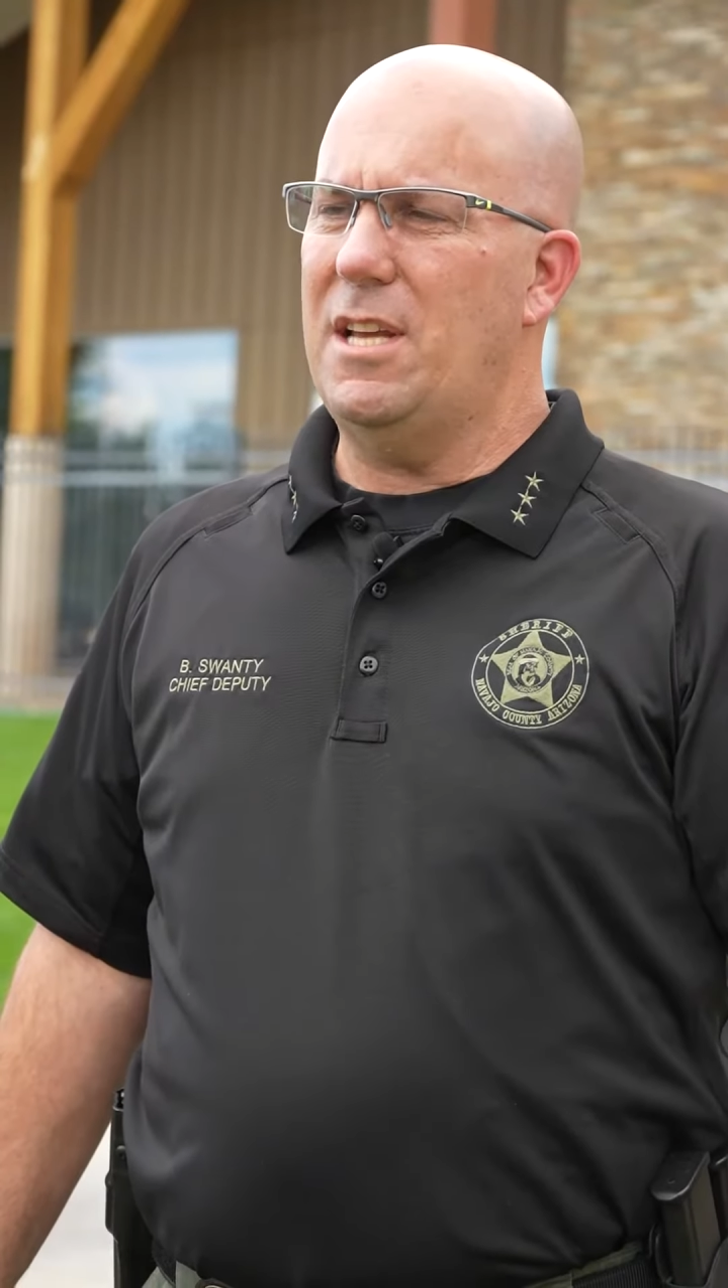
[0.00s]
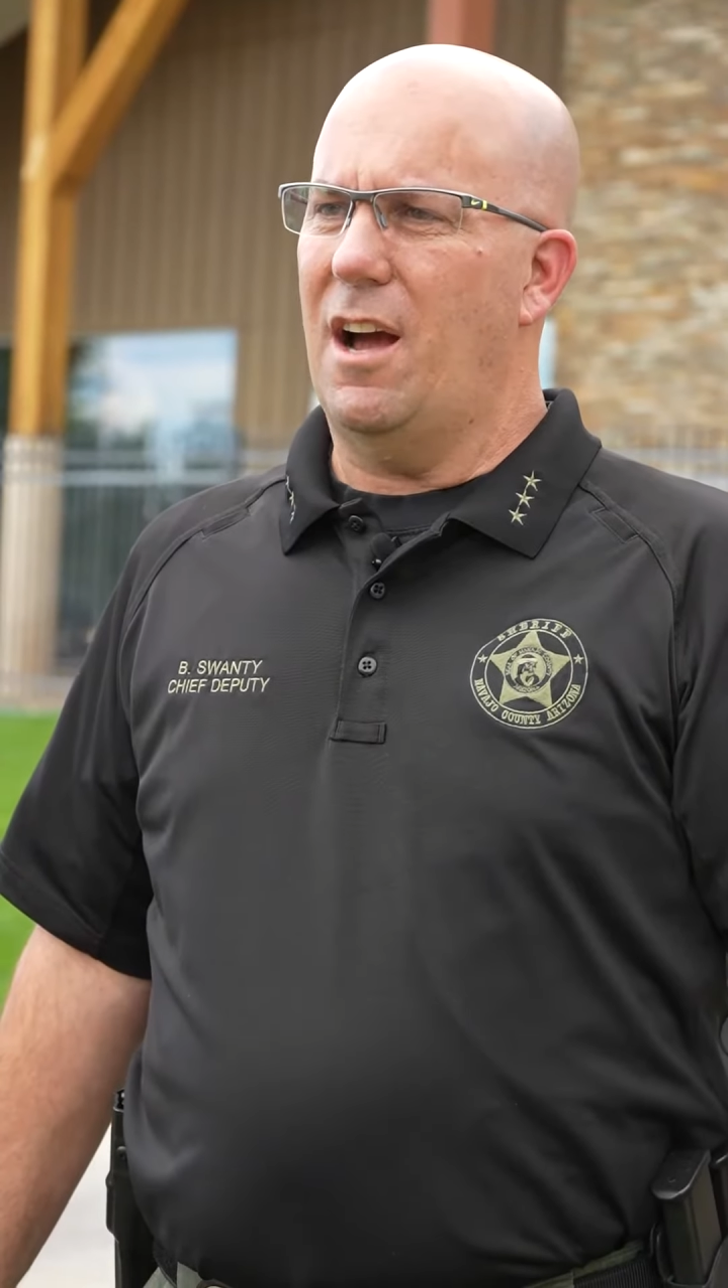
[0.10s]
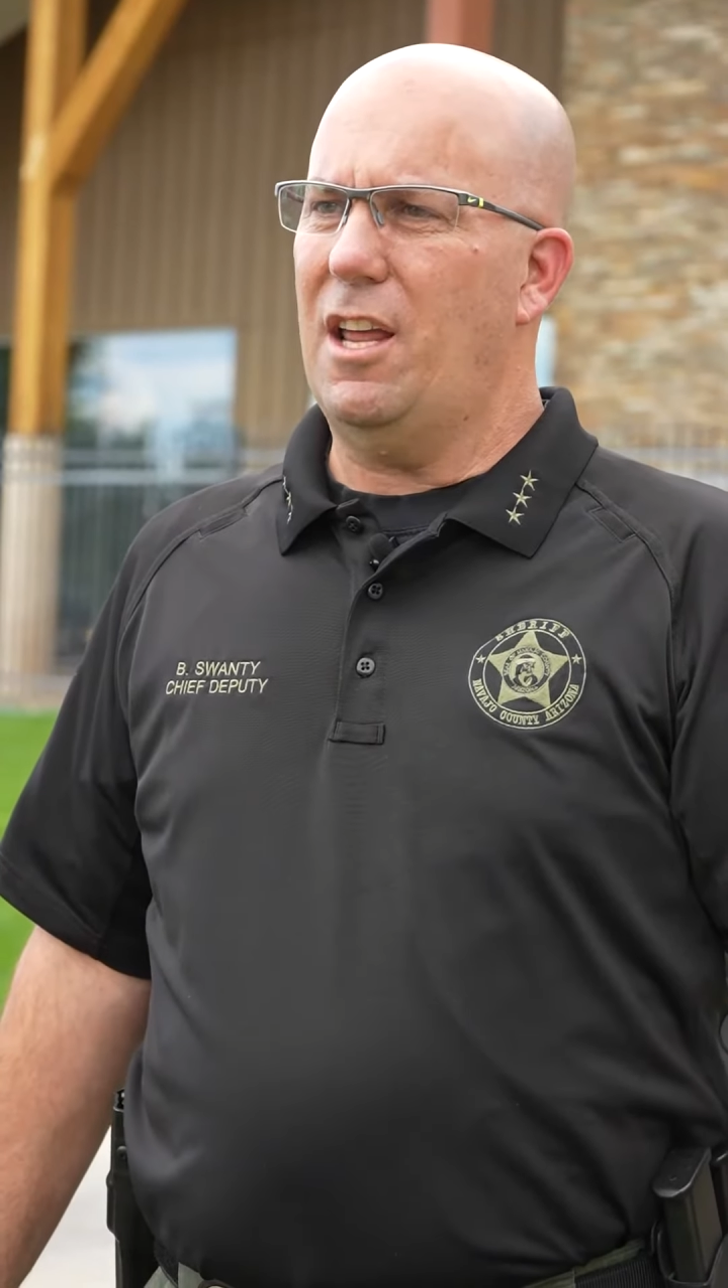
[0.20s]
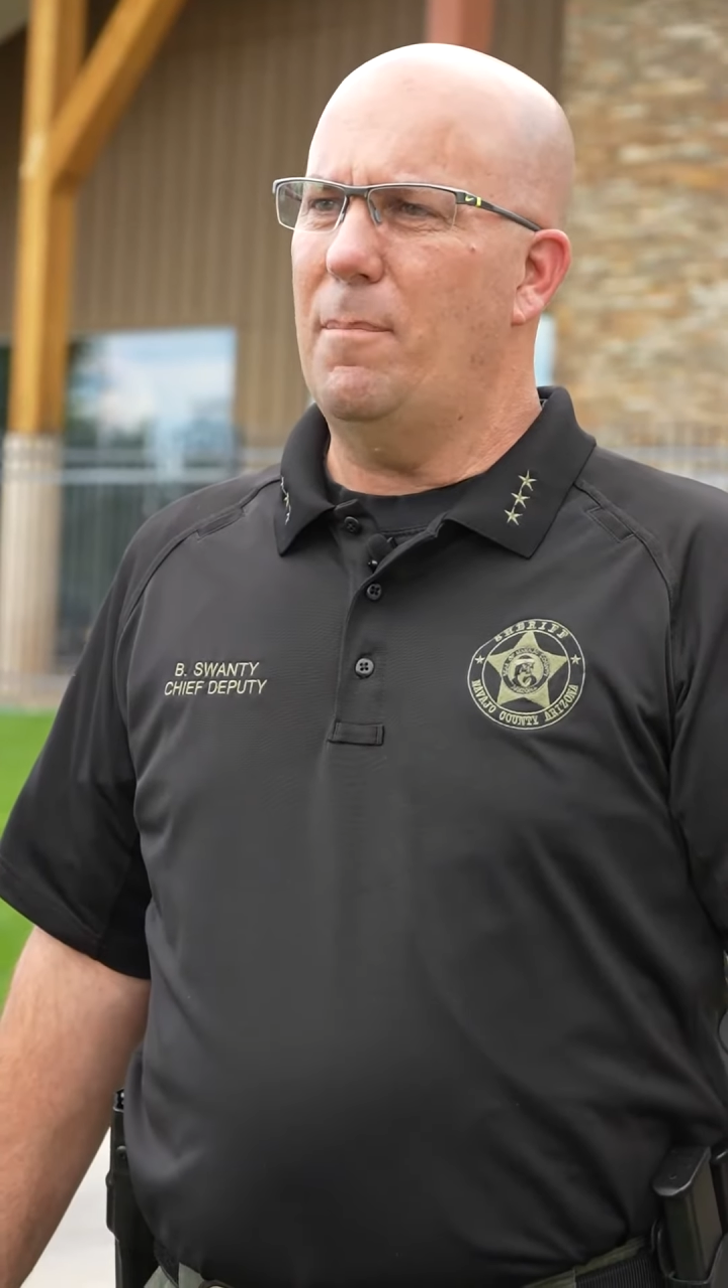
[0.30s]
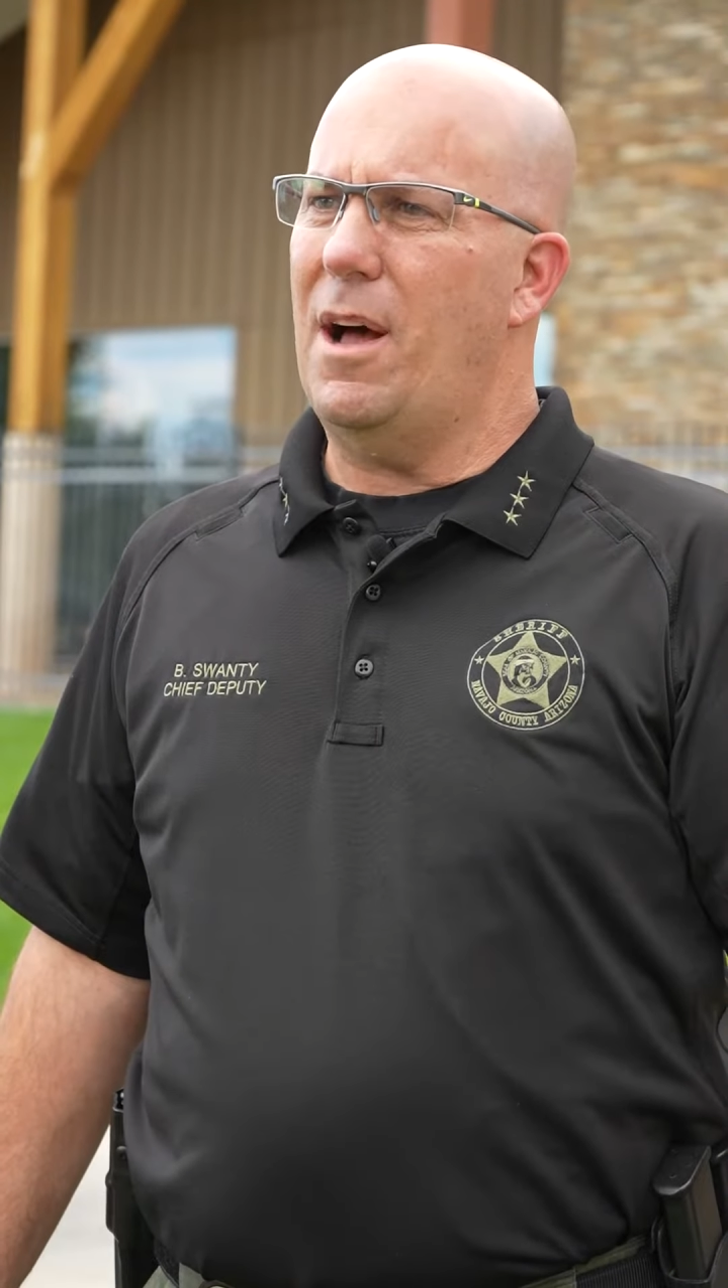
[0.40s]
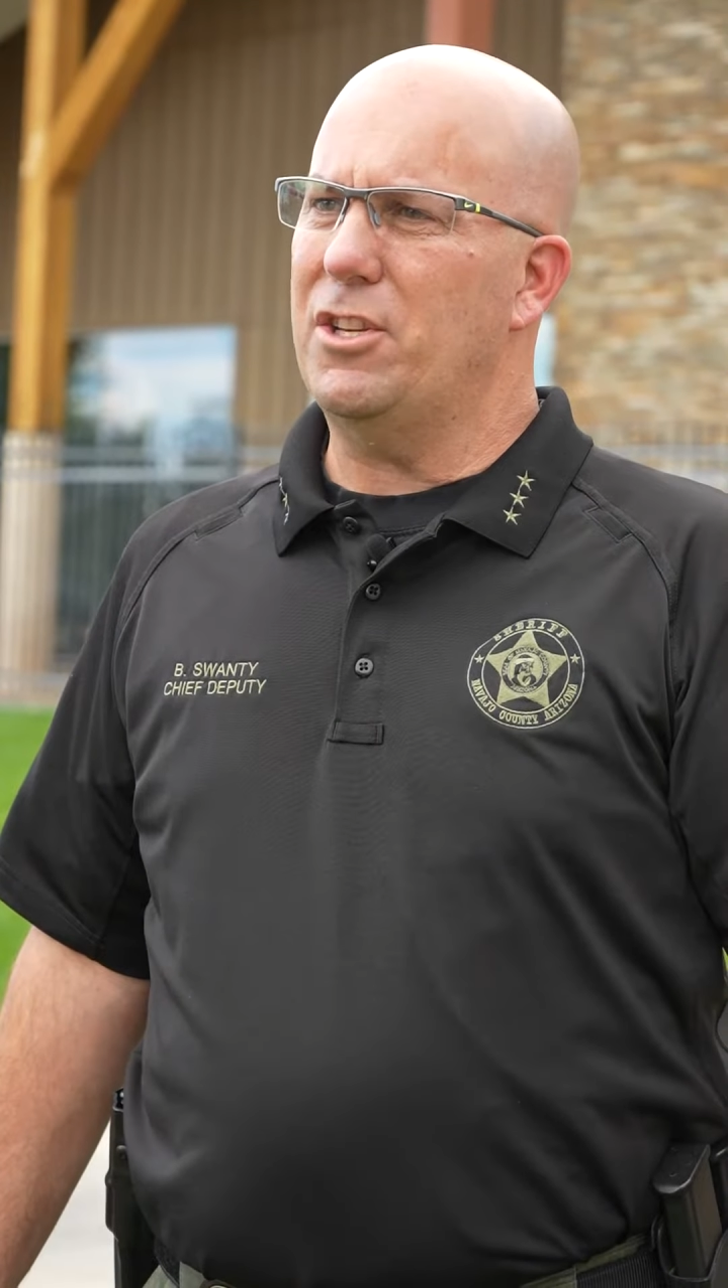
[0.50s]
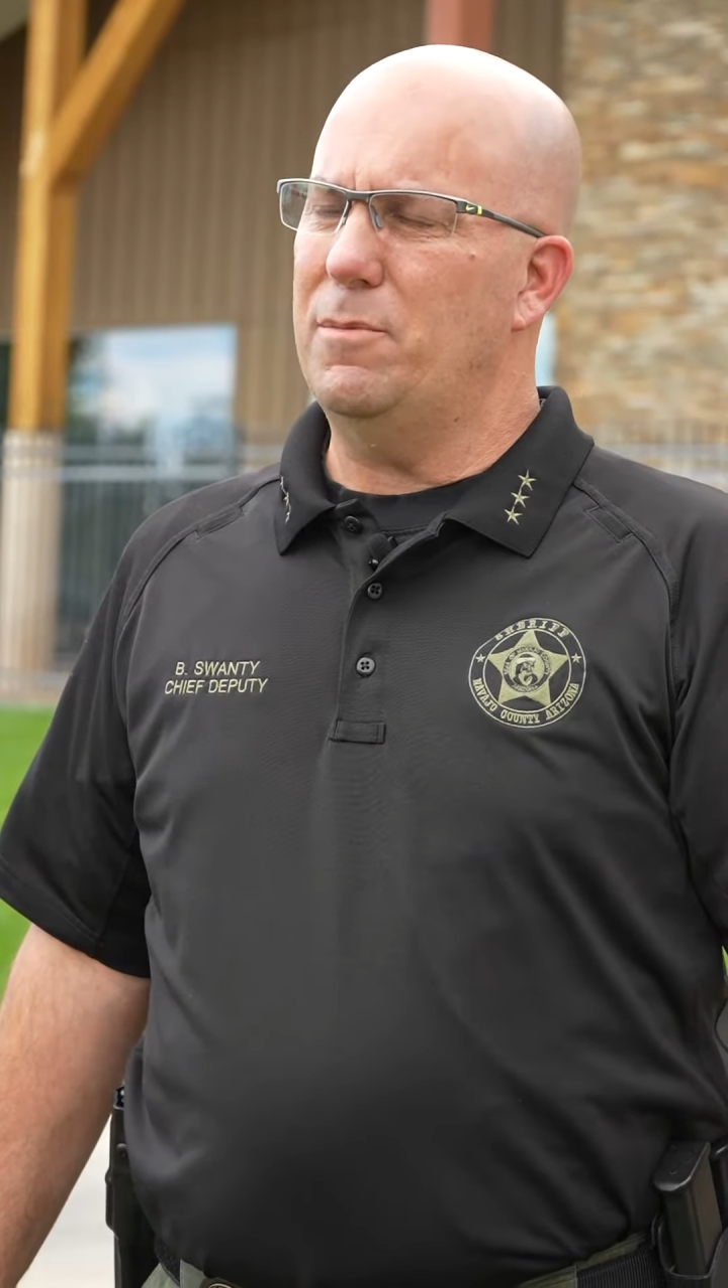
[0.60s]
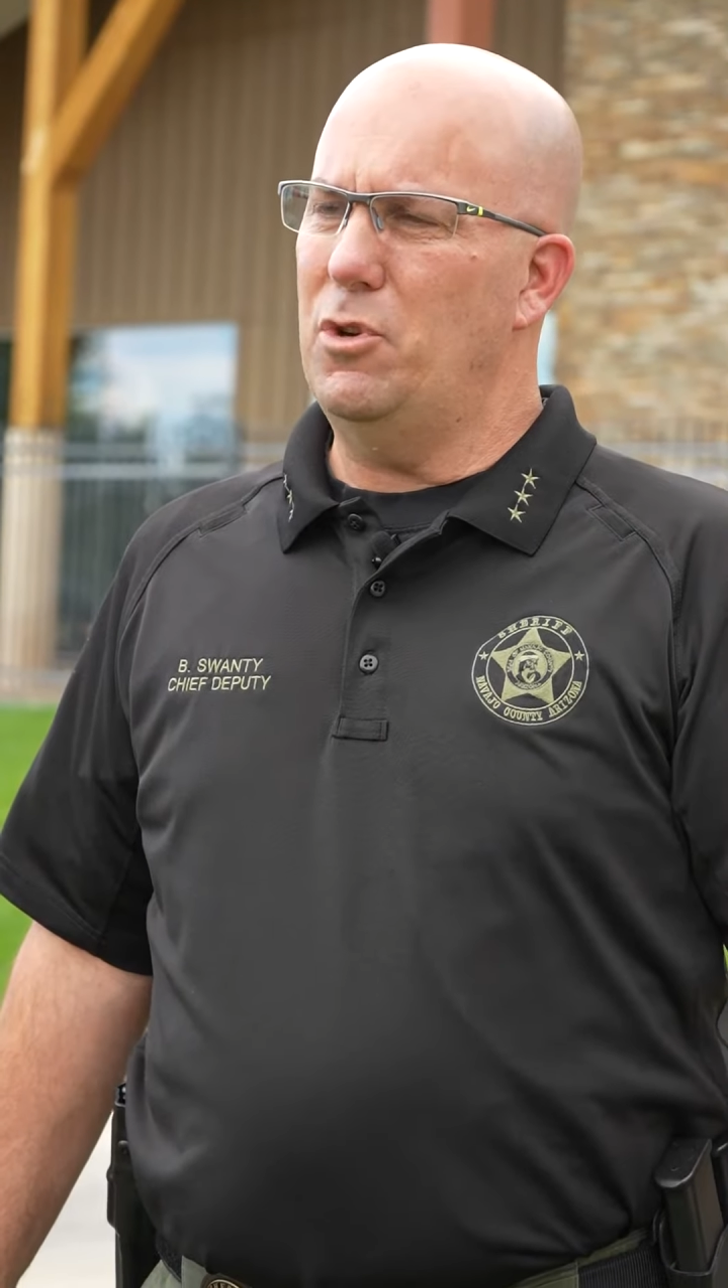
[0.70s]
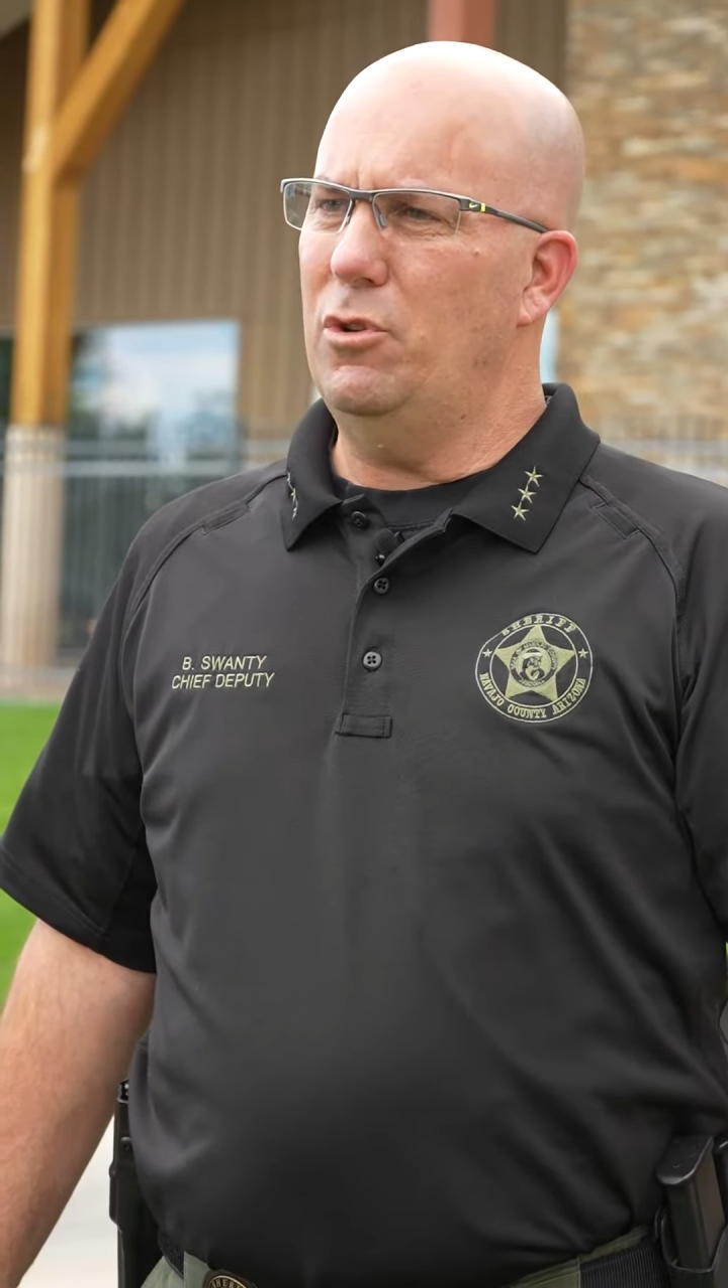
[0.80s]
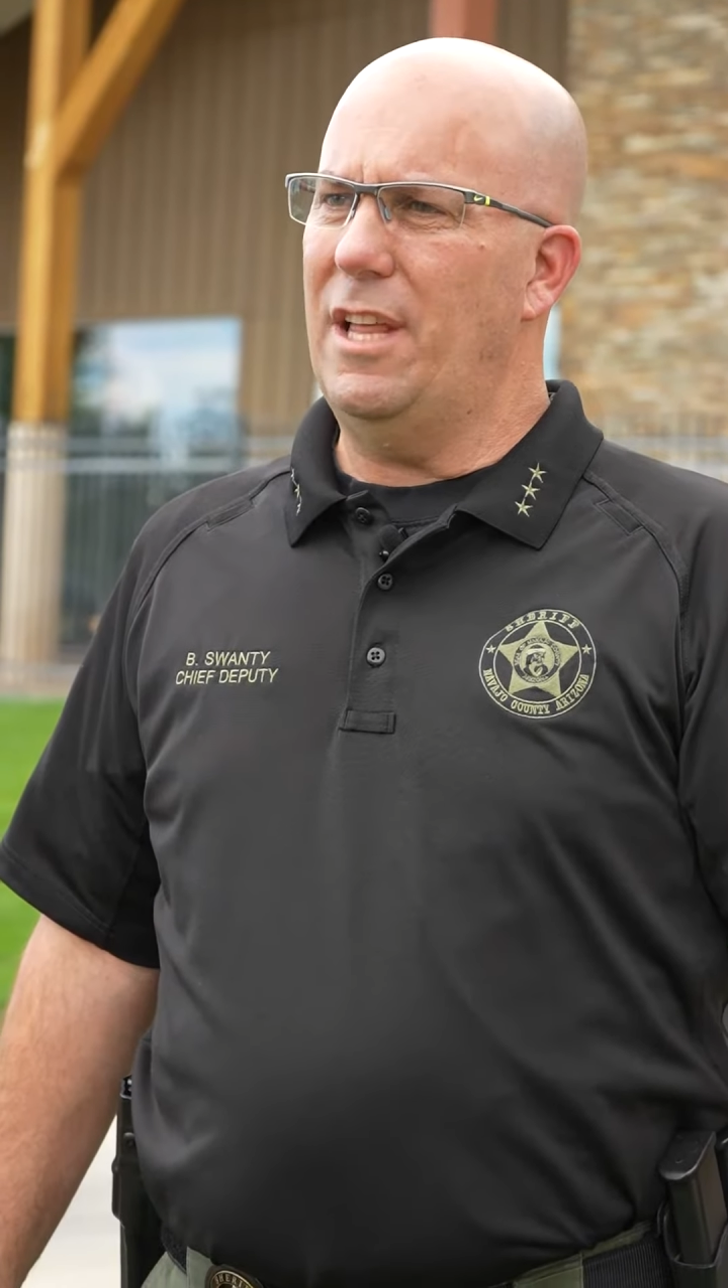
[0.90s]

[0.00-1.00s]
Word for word: talking about some new